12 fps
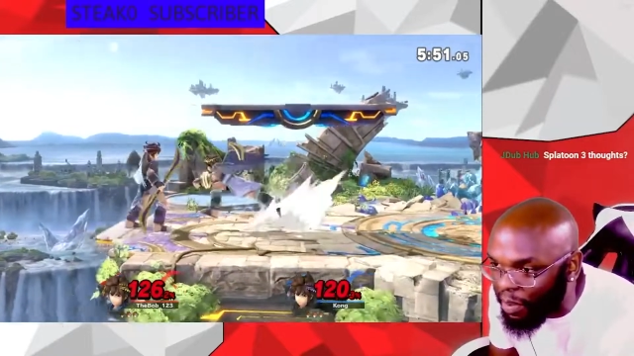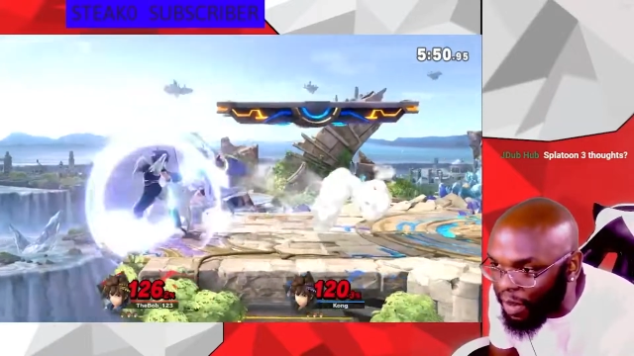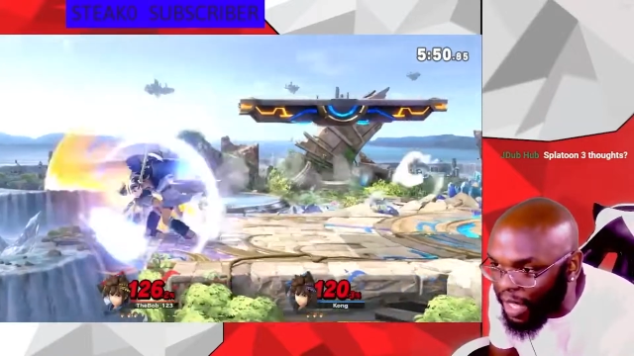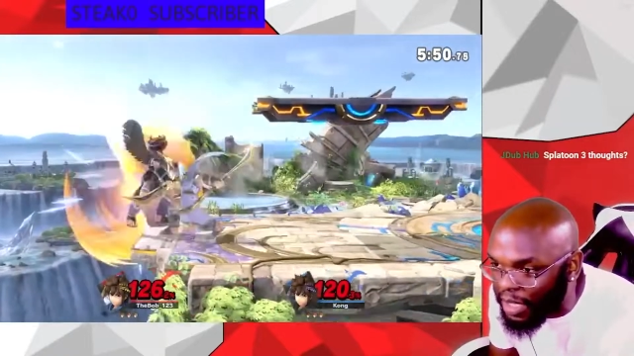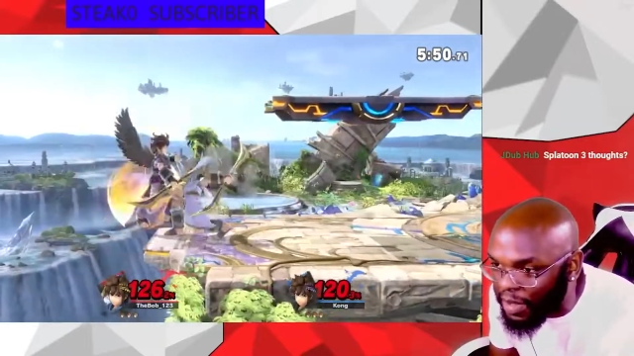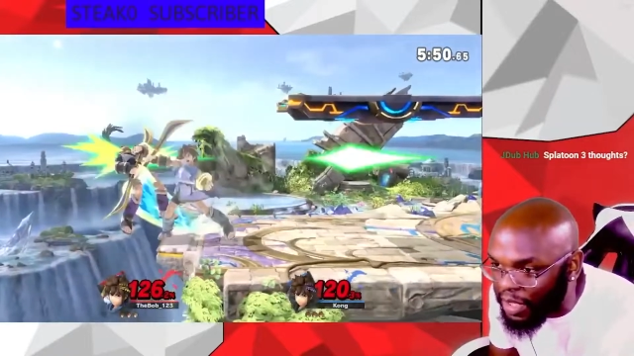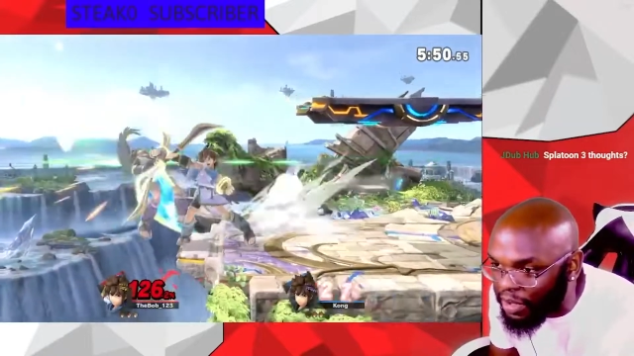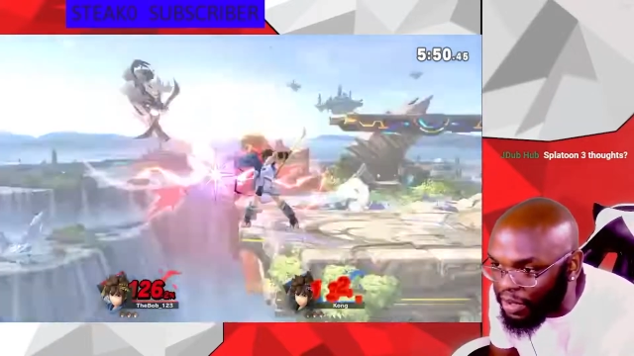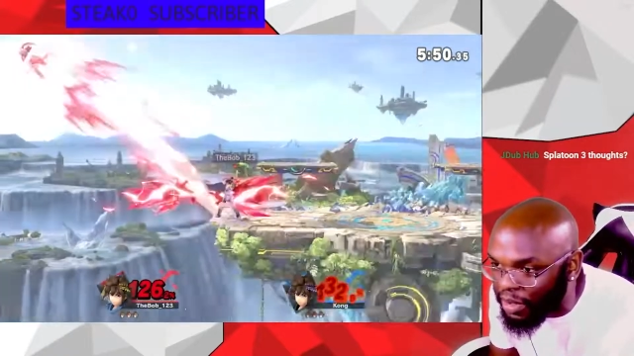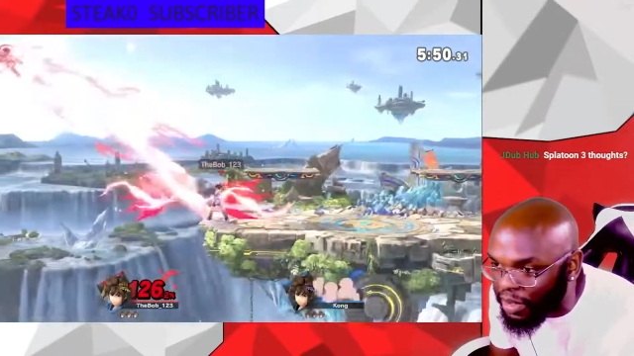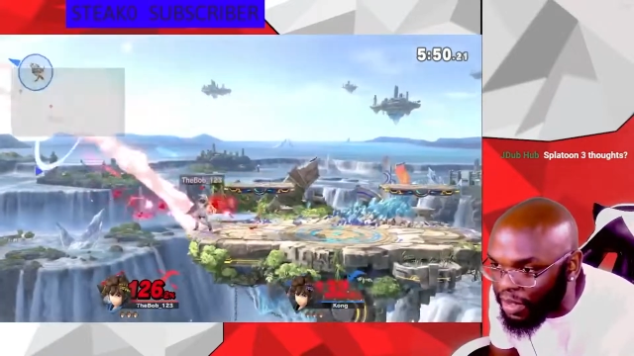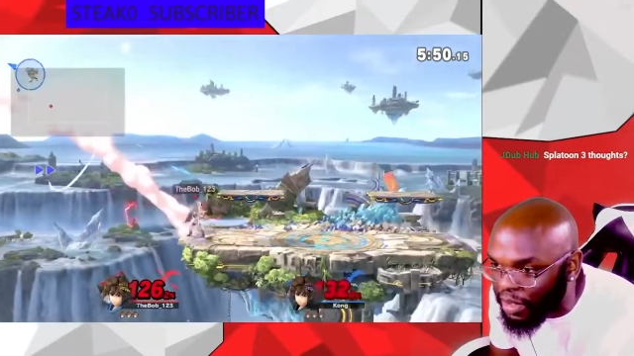played
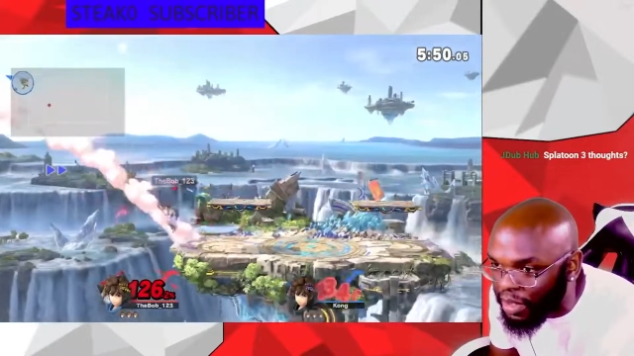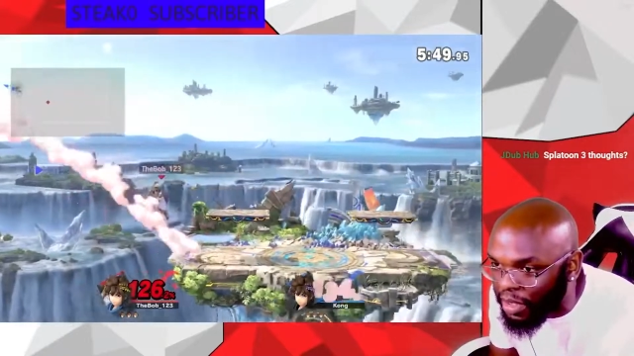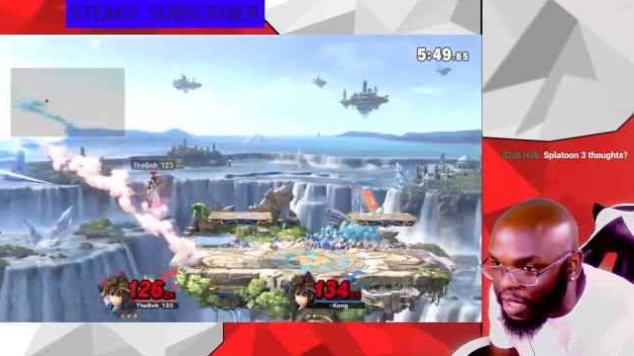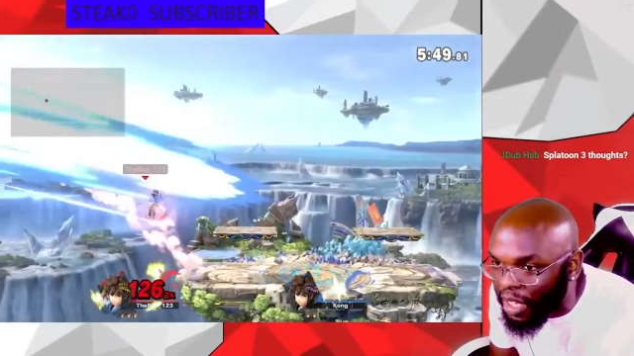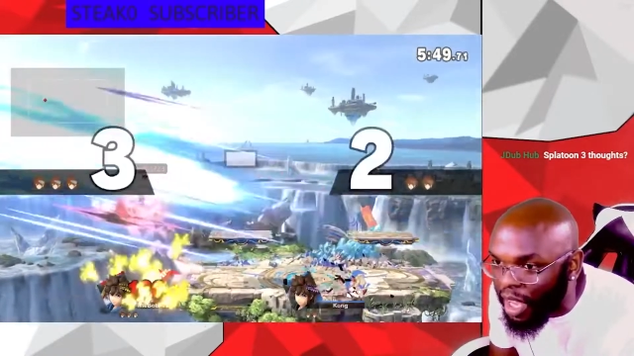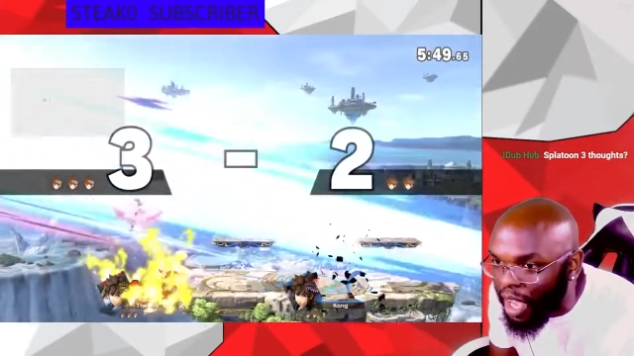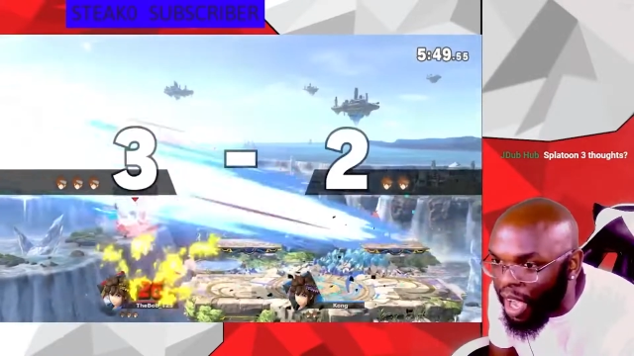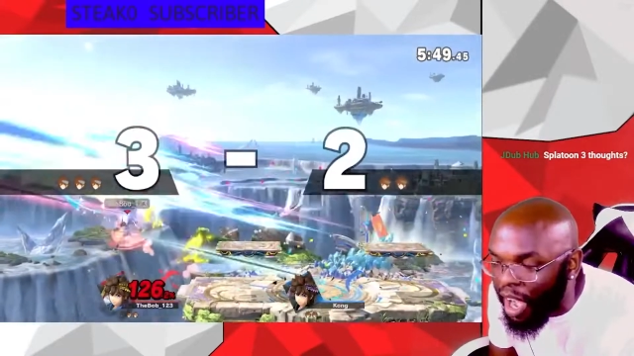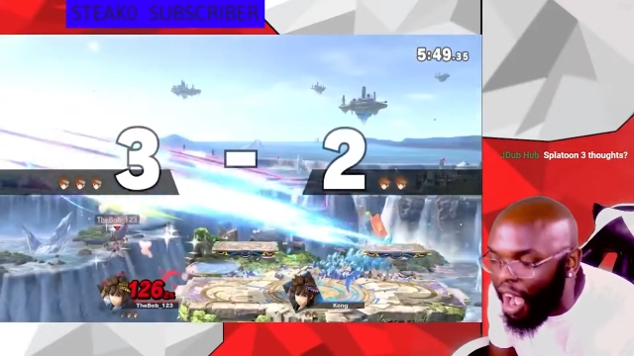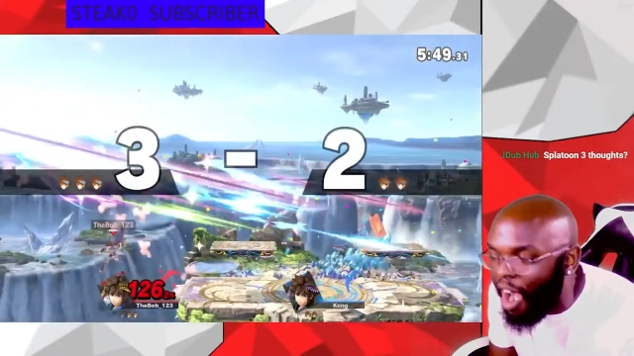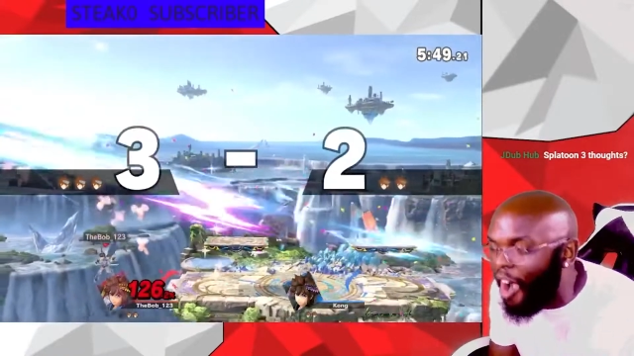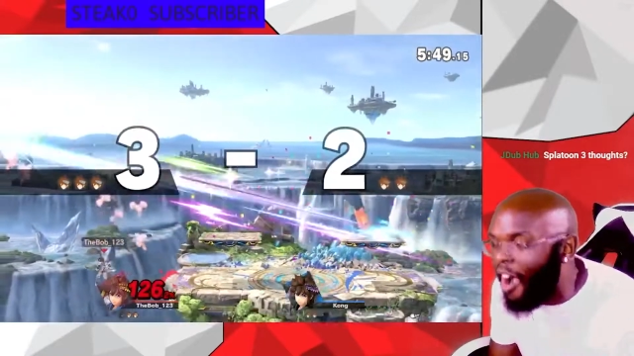Splatoon.
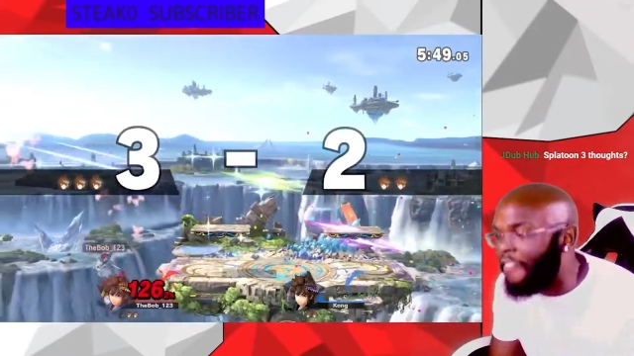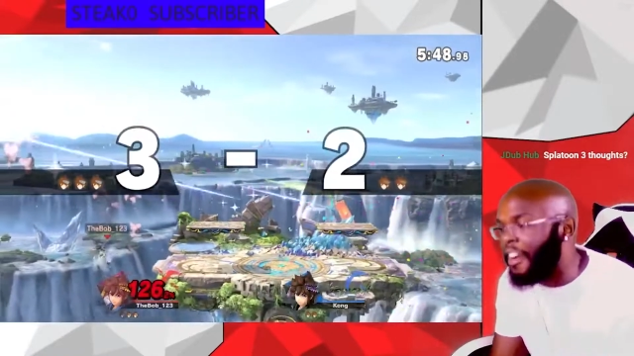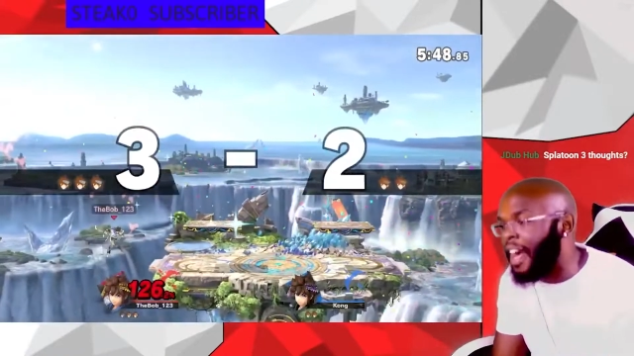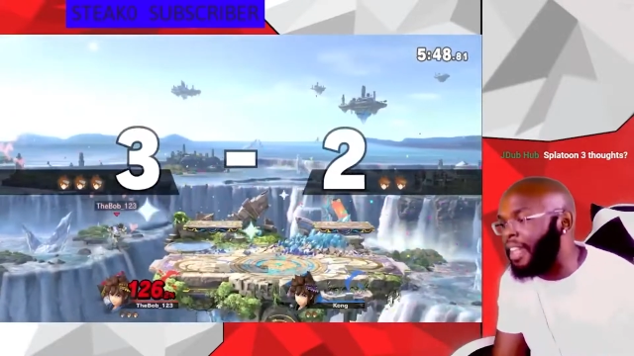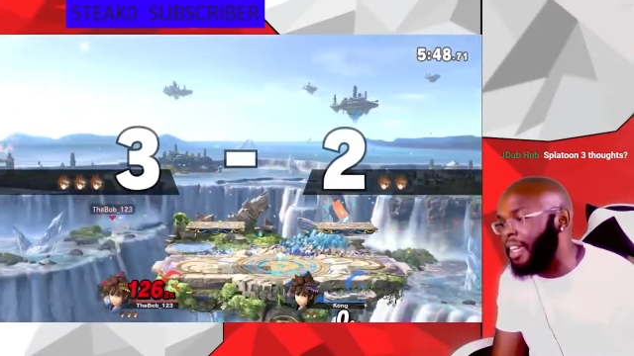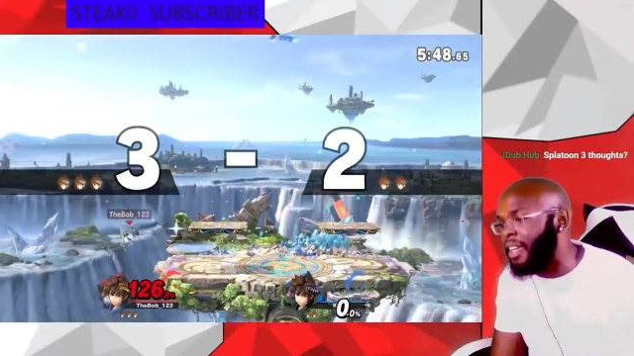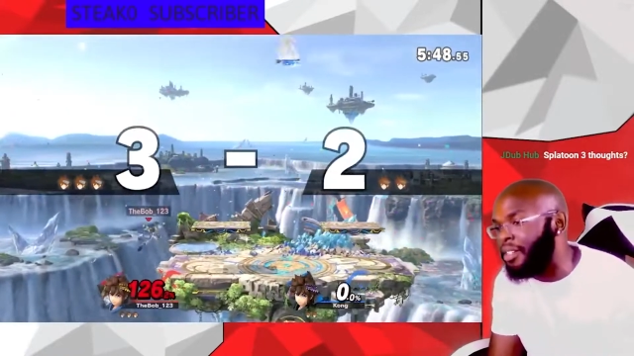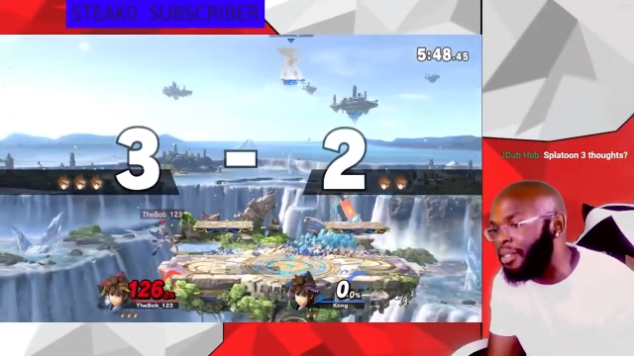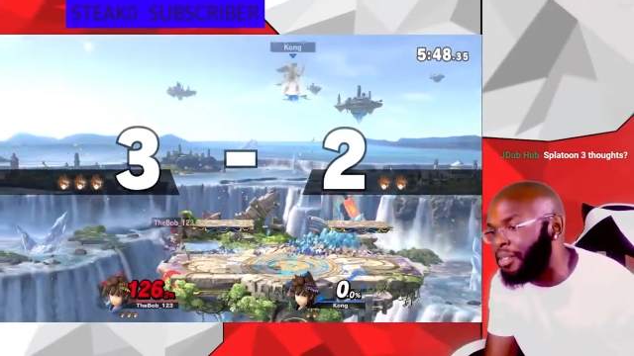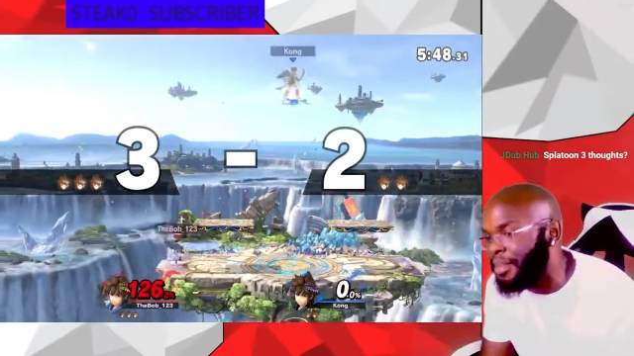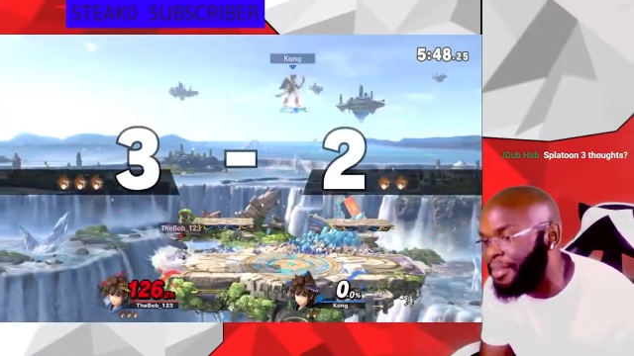Oh, I forgot that cues.